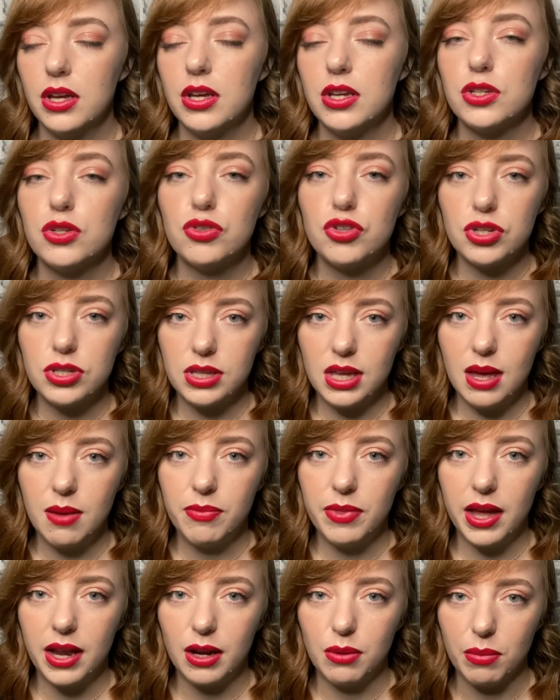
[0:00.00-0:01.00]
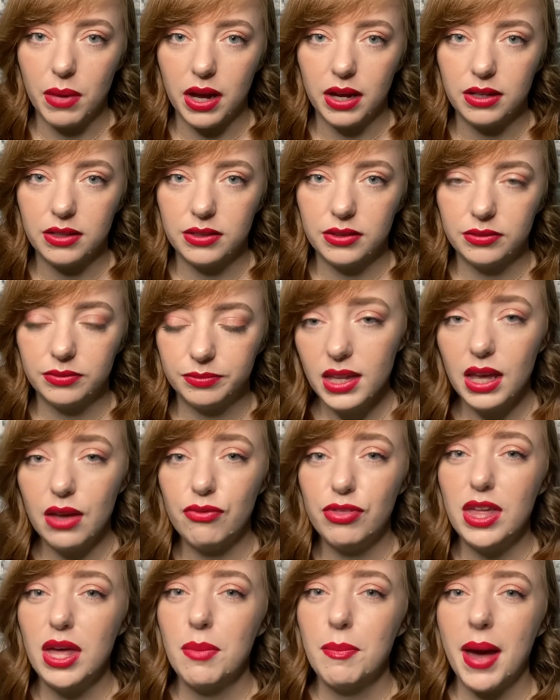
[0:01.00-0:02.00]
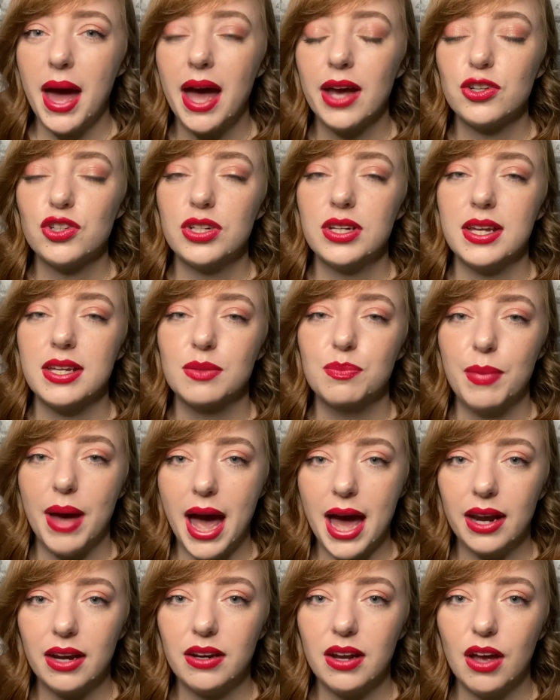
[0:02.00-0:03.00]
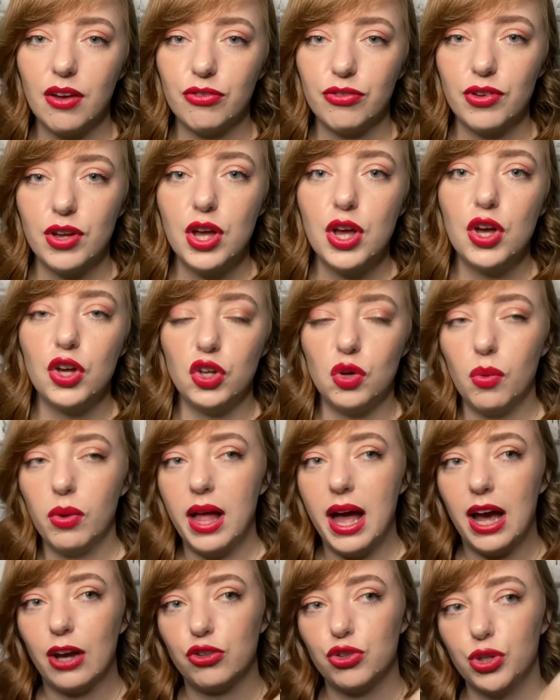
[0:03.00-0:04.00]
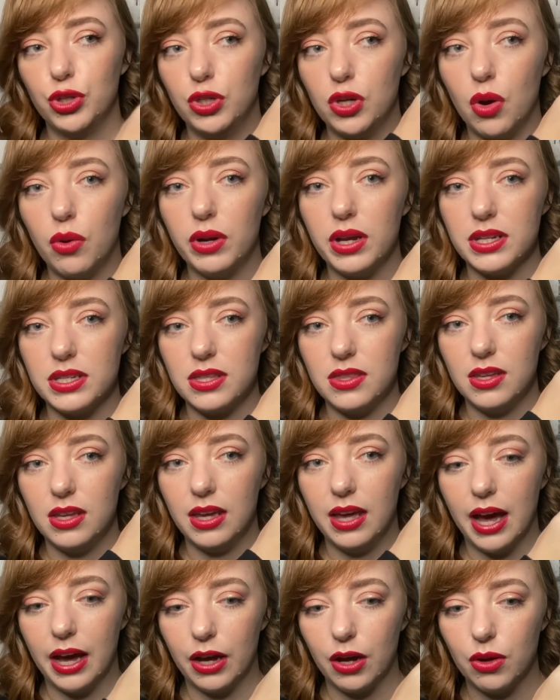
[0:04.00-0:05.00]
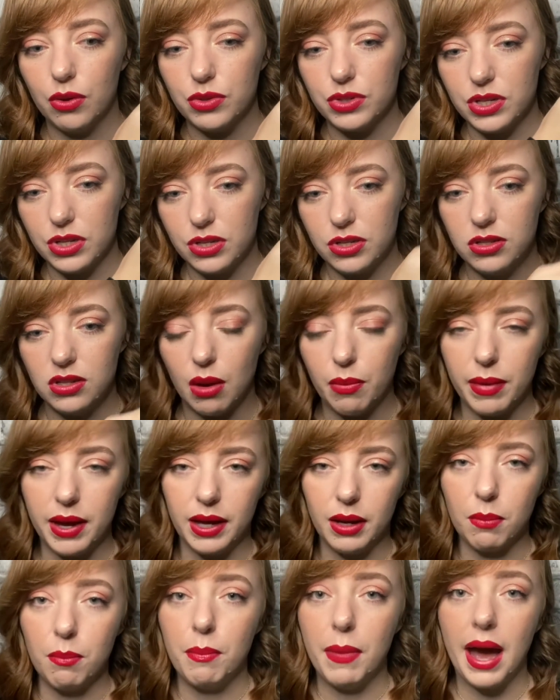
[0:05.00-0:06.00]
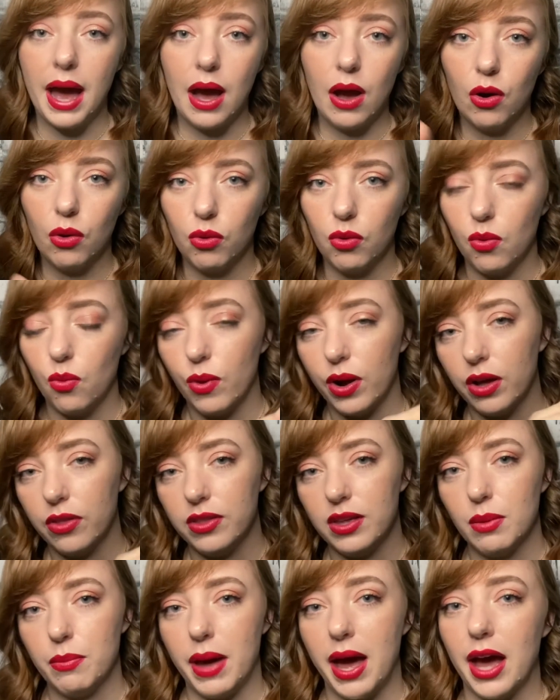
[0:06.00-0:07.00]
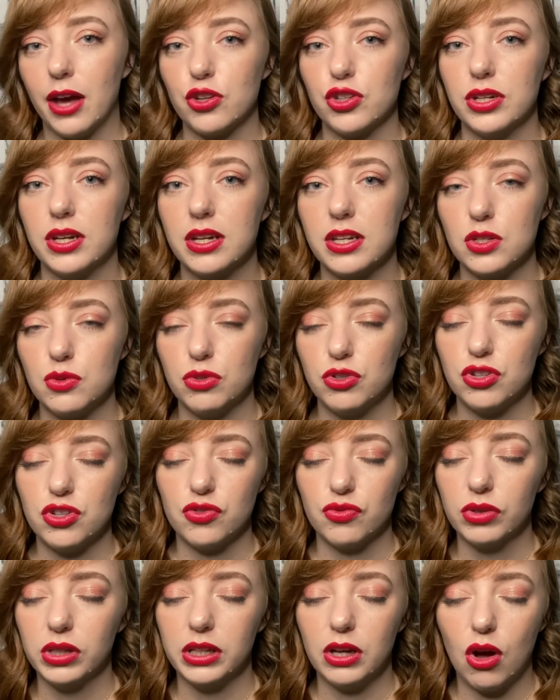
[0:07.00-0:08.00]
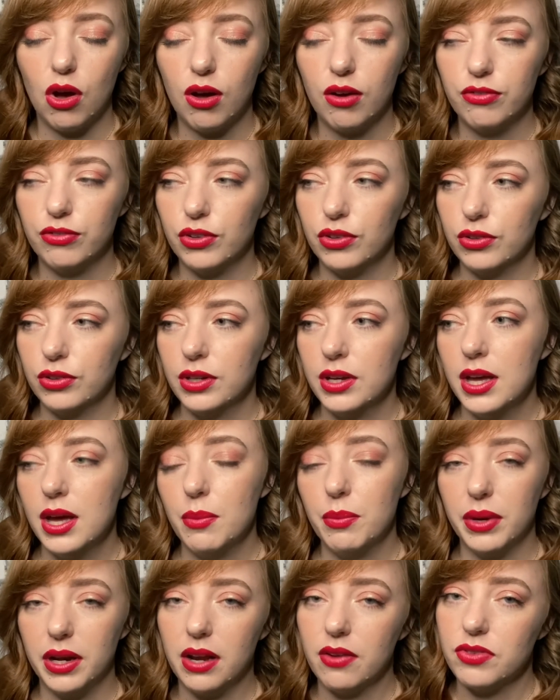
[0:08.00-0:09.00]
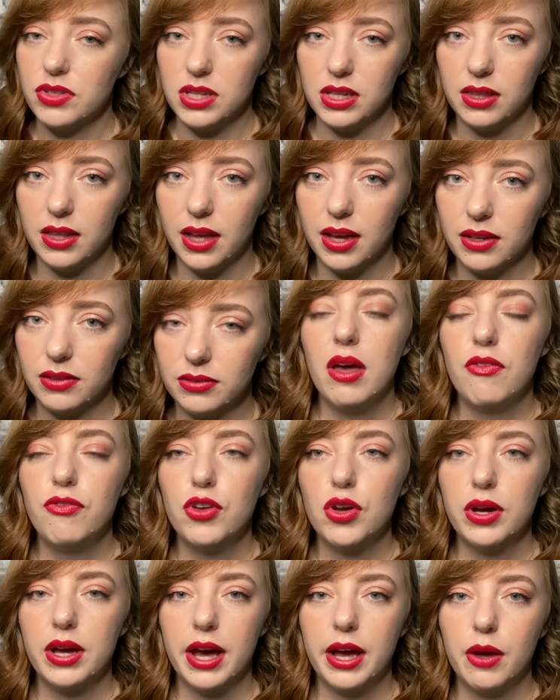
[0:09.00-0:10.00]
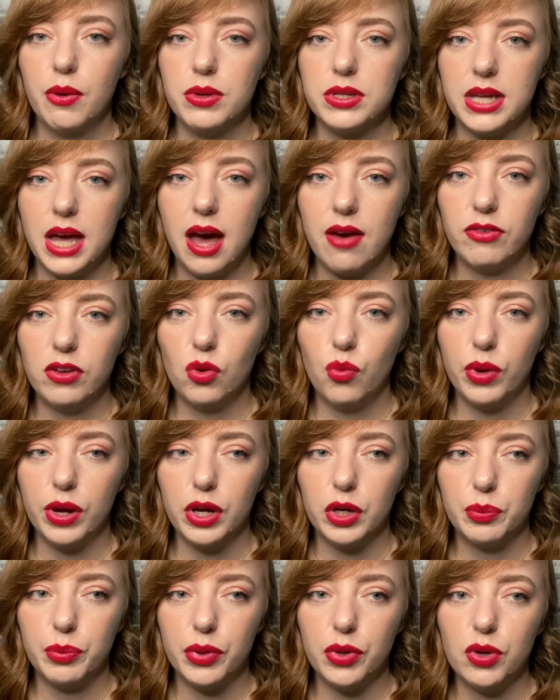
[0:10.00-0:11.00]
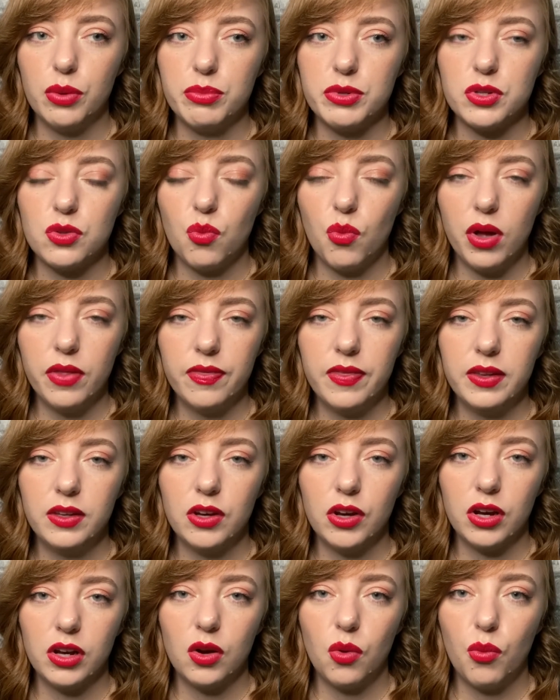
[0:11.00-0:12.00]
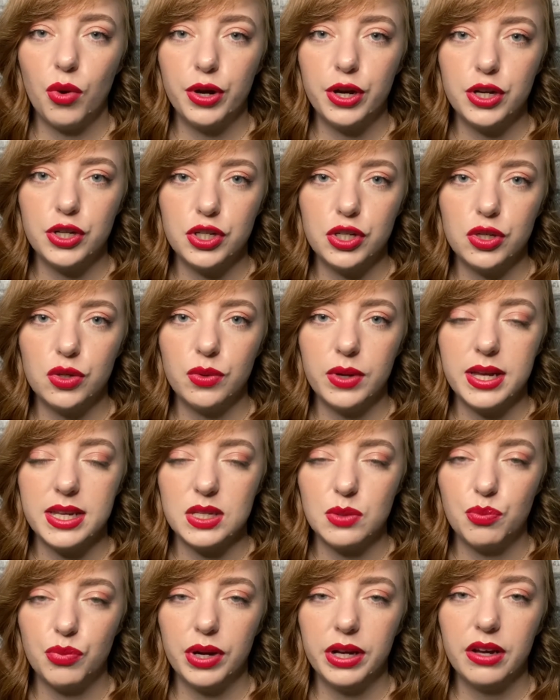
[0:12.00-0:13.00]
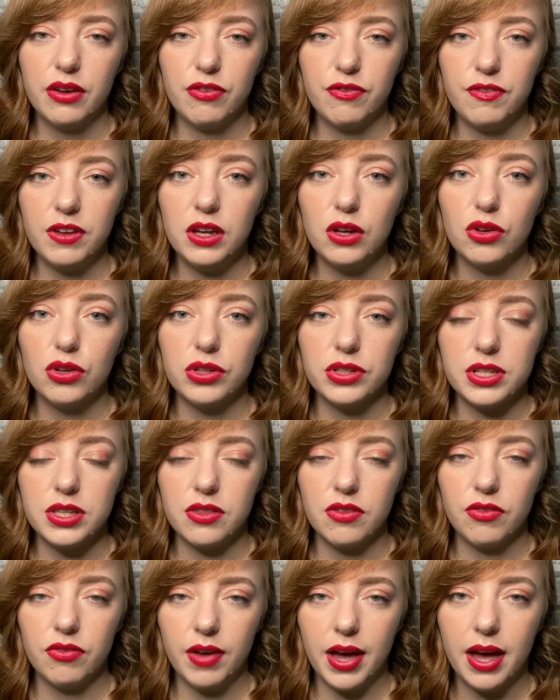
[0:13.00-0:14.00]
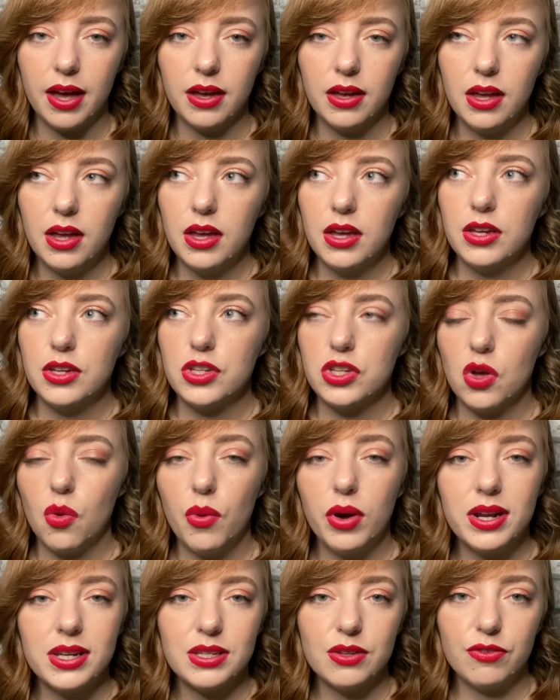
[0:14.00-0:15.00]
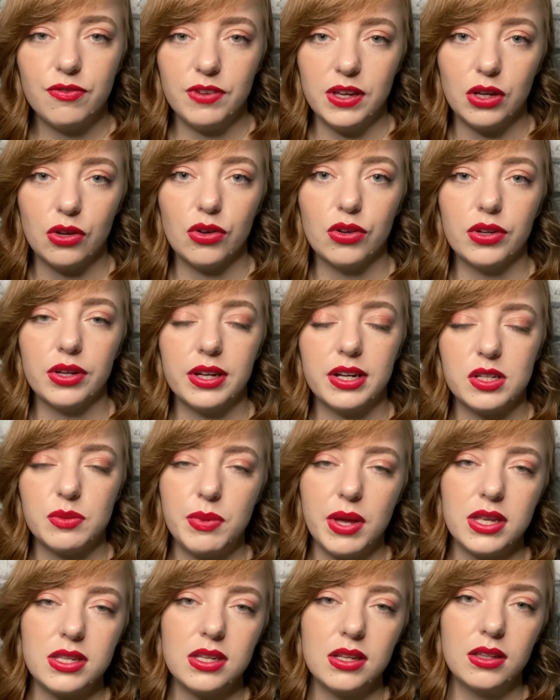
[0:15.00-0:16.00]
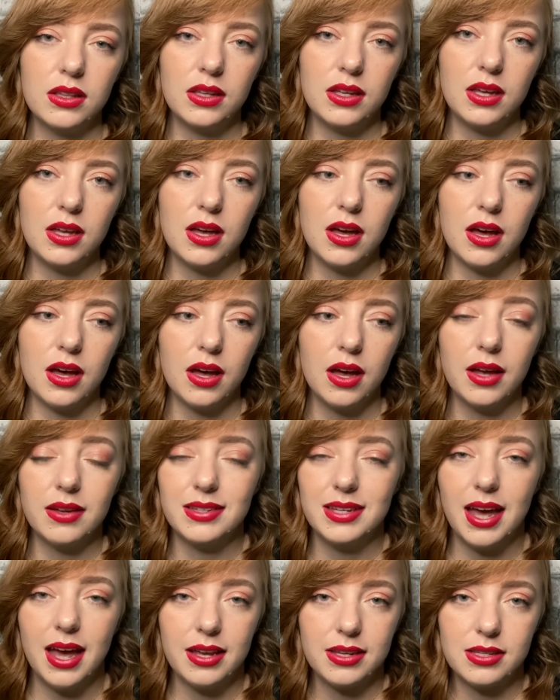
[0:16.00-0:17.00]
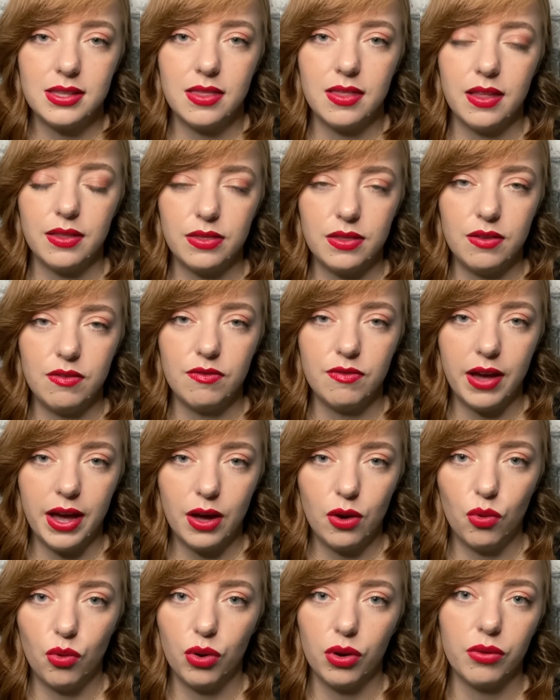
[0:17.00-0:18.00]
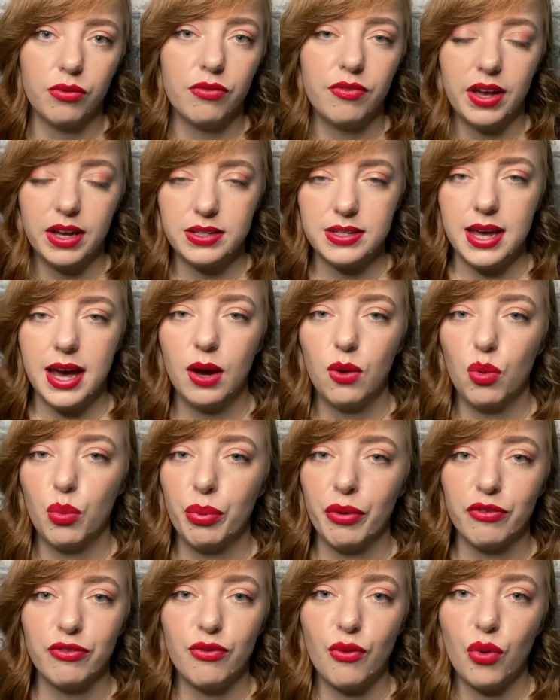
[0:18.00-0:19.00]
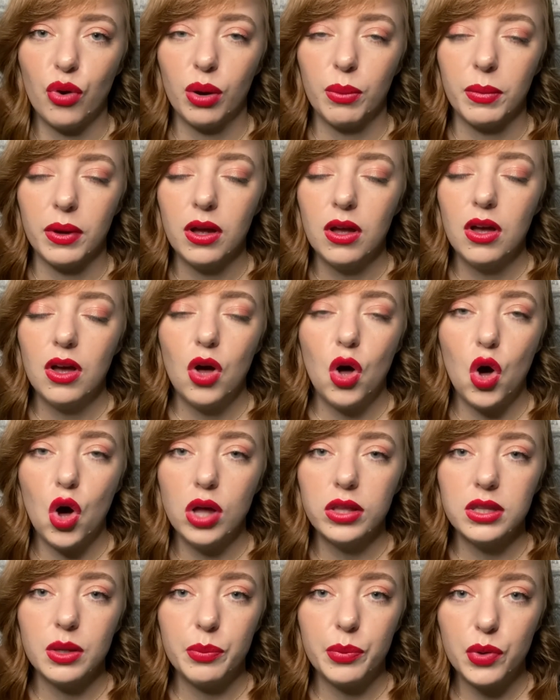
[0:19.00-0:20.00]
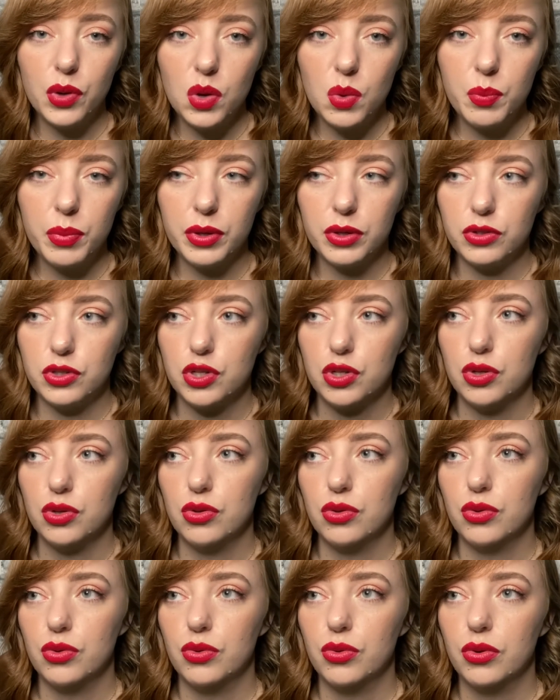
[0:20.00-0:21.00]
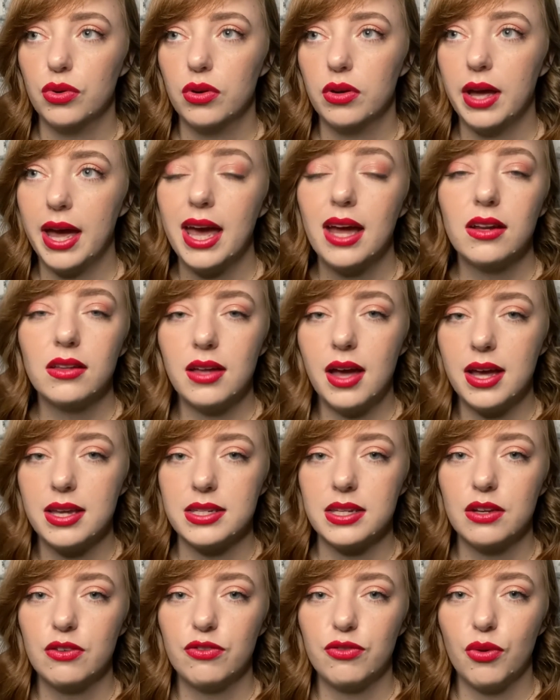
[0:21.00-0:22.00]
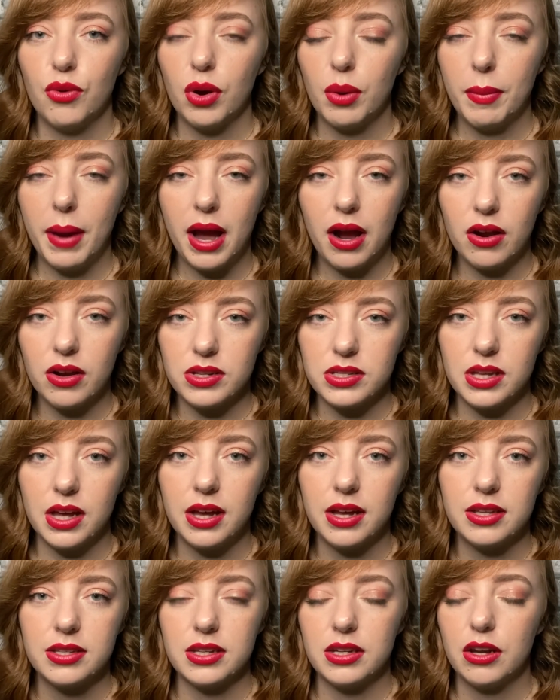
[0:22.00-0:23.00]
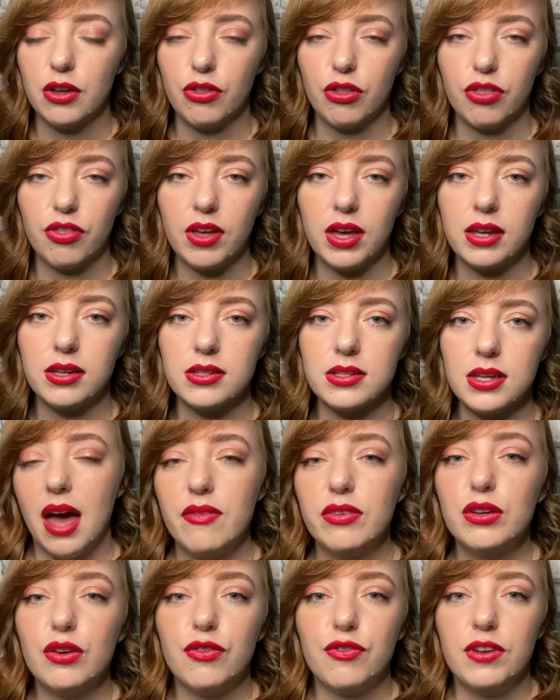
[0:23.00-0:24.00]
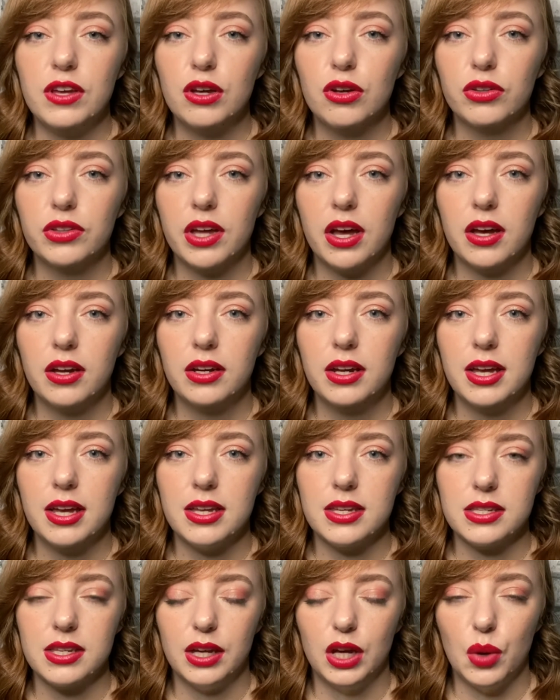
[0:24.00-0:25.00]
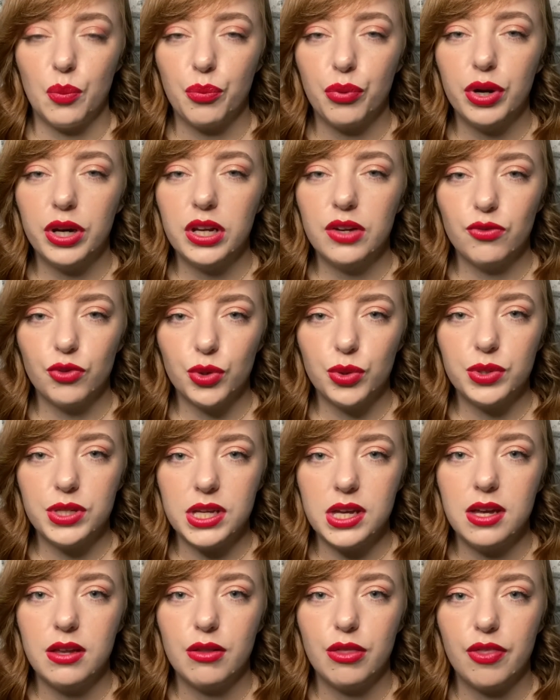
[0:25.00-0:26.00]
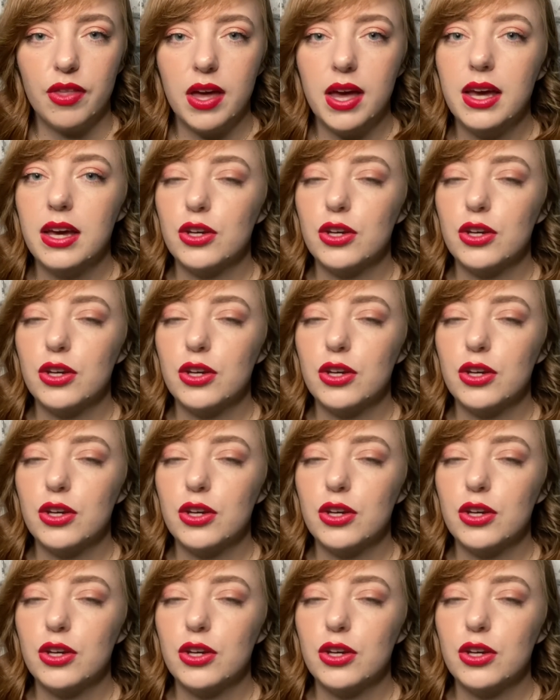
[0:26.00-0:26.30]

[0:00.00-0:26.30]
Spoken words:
So just keep that in mind. If the impaction is bad enough, you will actually notice the gecko's stomach bow where the impaction is, which is really awful, but I've seen that. If your gecko is having weird poops, the one thing you're going to want to do is bring a fecal to the vet. So what is a fecal? It is basically a test that the vet or vet tech will perform on the poop to analyze it for parasites and other things. Having a fecal done is like a pretty routine thing.